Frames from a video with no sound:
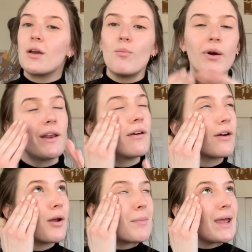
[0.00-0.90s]
Putting
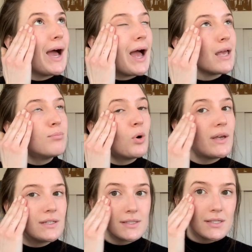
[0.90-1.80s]
around my high
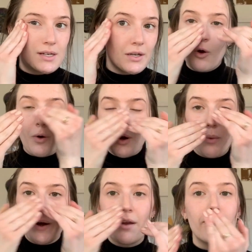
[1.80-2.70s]
points or
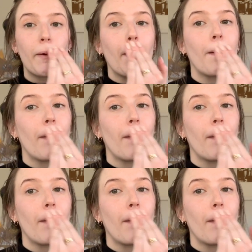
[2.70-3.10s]
whatever.